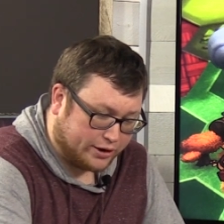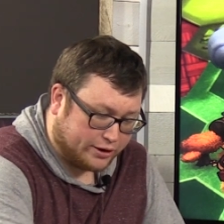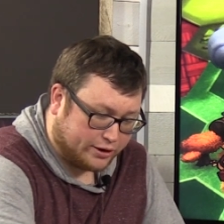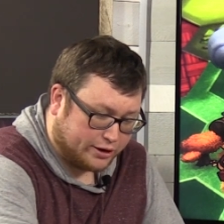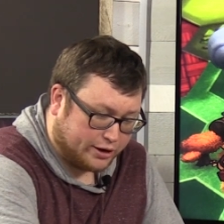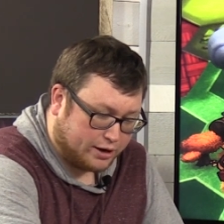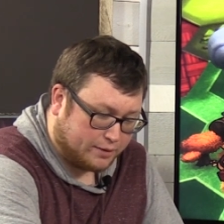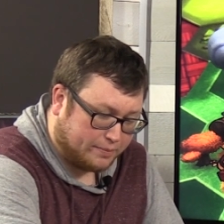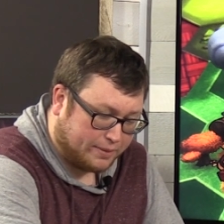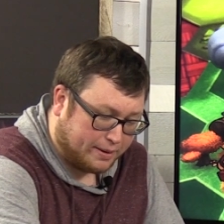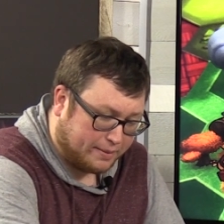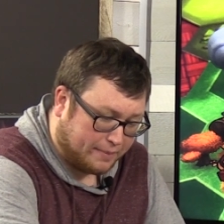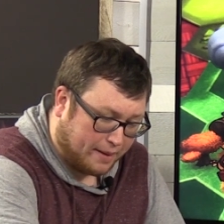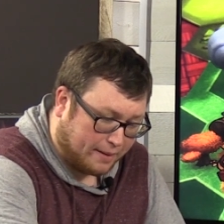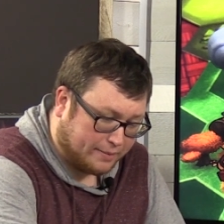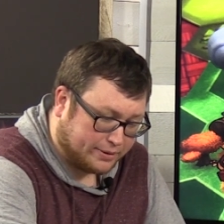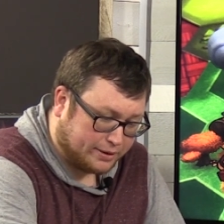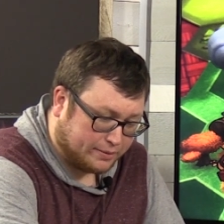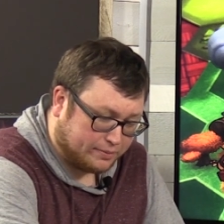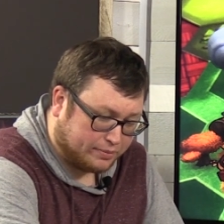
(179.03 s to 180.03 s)
and you're going to be
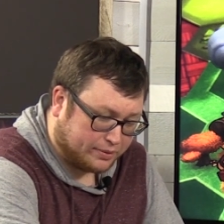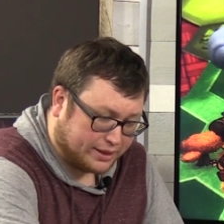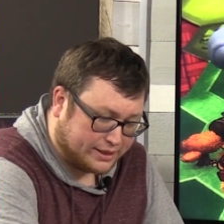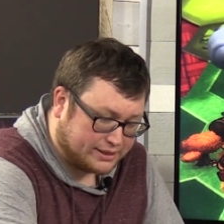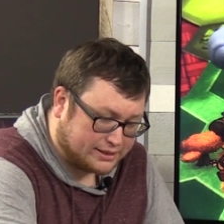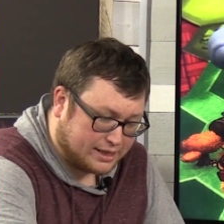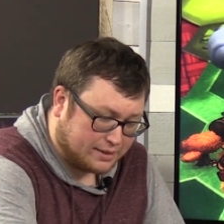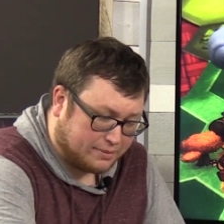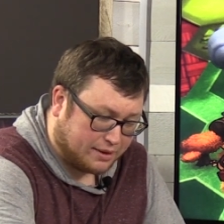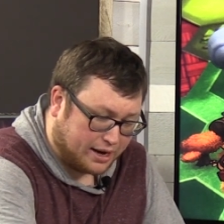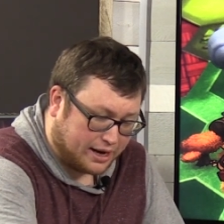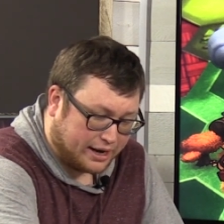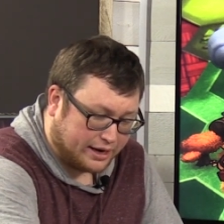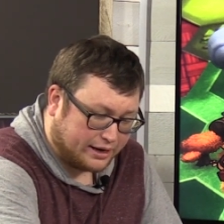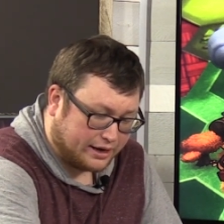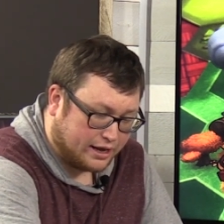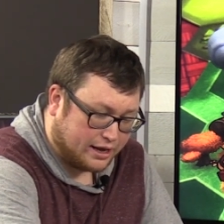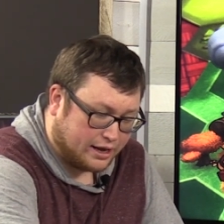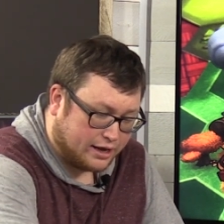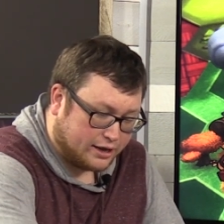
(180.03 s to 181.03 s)
able to place them
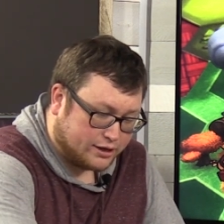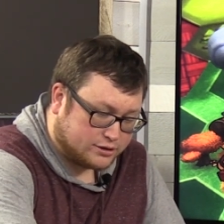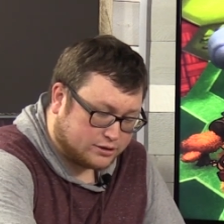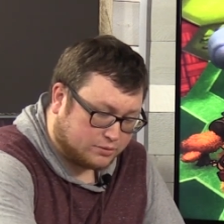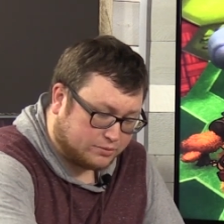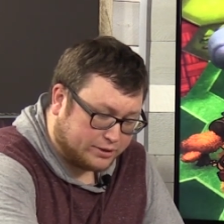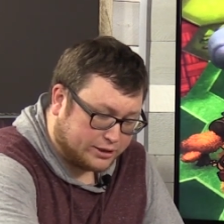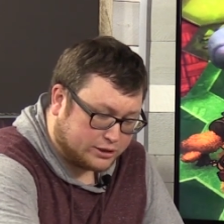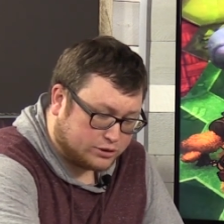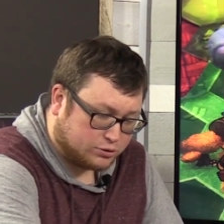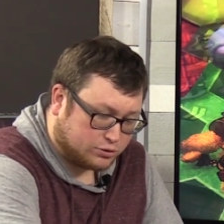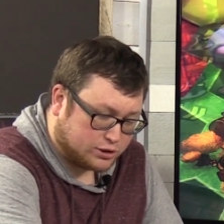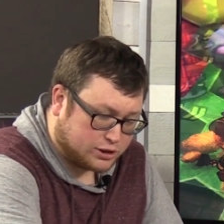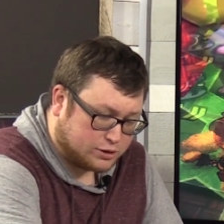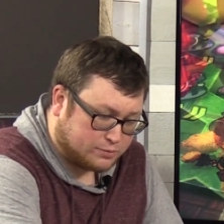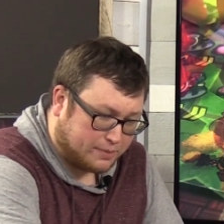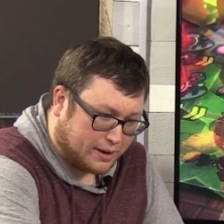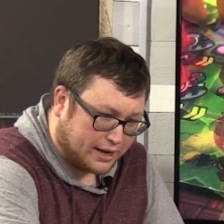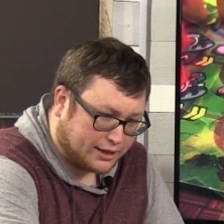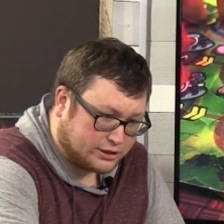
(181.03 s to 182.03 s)
on some
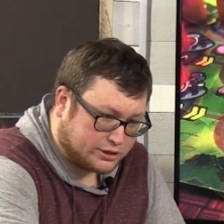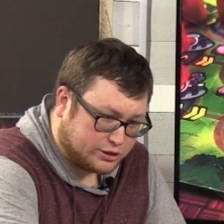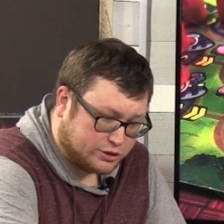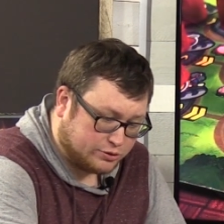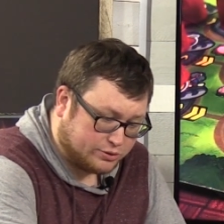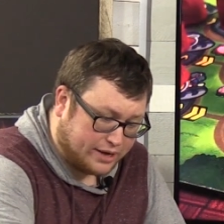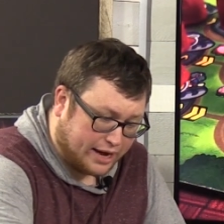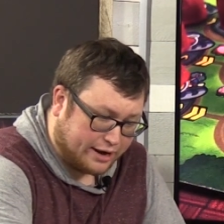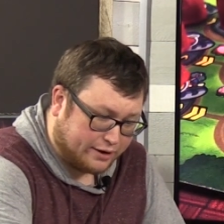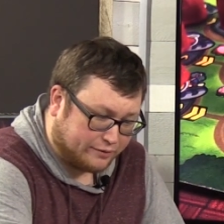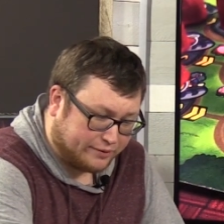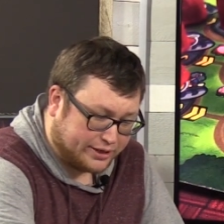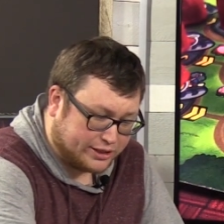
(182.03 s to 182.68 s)
resource spots to gain